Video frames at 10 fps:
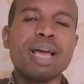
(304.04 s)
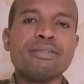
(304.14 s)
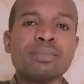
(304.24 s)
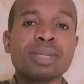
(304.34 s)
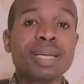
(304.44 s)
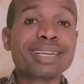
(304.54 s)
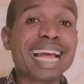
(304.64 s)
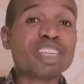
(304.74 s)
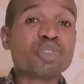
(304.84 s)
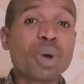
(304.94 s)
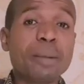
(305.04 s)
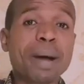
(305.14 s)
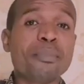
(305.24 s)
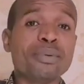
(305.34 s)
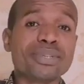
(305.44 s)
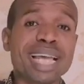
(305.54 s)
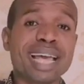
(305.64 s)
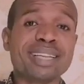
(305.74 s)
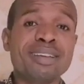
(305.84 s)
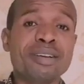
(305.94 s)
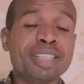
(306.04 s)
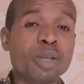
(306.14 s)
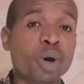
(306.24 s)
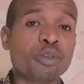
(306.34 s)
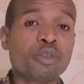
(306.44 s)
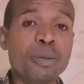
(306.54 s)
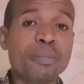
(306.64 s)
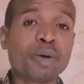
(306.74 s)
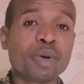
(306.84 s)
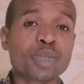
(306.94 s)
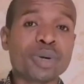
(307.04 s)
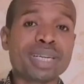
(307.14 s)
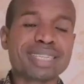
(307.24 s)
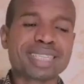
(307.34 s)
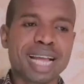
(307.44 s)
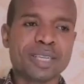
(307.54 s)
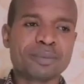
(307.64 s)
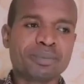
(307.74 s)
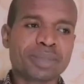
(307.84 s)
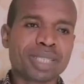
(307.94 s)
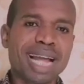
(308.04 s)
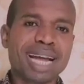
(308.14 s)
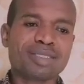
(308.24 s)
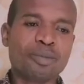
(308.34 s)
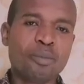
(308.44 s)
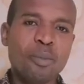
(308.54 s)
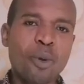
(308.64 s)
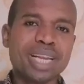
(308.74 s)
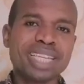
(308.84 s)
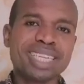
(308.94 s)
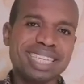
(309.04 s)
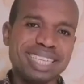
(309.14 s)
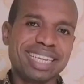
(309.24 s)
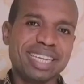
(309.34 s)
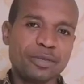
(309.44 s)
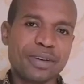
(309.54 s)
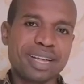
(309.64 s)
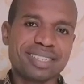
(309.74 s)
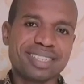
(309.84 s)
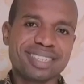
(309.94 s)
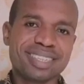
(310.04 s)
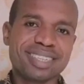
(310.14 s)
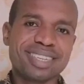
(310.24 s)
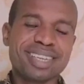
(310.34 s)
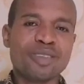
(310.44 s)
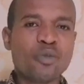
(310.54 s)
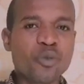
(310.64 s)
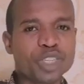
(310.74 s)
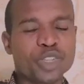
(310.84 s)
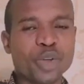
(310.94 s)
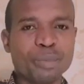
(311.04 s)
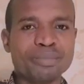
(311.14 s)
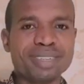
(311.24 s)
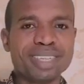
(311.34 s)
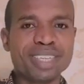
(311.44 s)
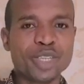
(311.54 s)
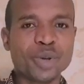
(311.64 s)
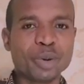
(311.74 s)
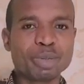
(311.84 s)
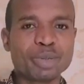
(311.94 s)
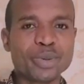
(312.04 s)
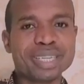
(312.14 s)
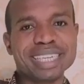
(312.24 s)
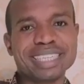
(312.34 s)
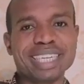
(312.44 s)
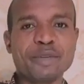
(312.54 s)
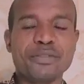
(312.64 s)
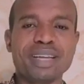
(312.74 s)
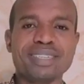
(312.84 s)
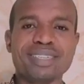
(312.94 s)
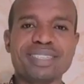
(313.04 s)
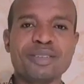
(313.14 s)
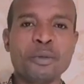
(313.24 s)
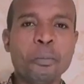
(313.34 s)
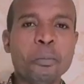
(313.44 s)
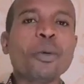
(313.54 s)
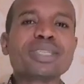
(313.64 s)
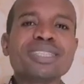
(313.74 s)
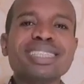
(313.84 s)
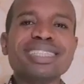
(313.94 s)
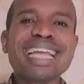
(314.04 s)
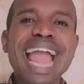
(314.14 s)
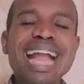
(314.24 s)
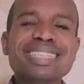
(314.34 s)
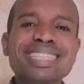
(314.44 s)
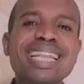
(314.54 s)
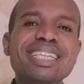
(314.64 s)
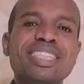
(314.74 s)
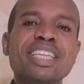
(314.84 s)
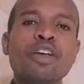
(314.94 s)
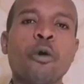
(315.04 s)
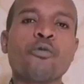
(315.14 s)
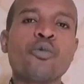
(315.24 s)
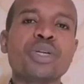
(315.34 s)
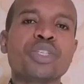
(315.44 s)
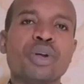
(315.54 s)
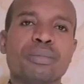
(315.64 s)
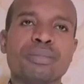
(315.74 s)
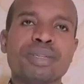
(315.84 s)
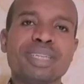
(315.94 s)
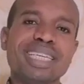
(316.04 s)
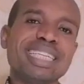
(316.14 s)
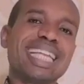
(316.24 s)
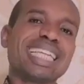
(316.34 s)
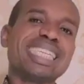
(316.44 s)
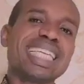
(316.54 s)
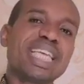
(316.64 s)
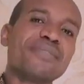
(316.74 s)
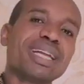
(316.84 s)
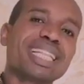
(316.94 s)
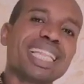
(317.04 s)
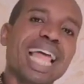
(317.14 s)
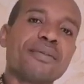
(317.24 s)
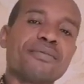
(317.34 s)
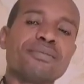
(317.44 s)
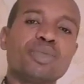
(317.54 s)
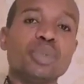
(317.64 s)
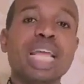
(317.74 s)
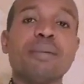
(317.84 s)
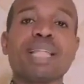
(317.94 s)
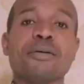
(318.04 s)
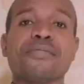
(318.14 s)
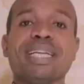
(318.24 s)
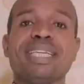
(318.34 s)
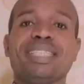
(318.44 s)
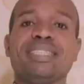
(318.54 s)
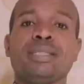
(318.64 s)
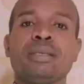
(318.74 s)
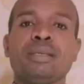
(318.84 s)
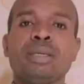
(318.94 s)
heaven. That is why Bible said the word of God makes us to understand that money is a defense. Wisdom is also a defense. But the excellency of wisdom is that he giveth life to them that findeth it.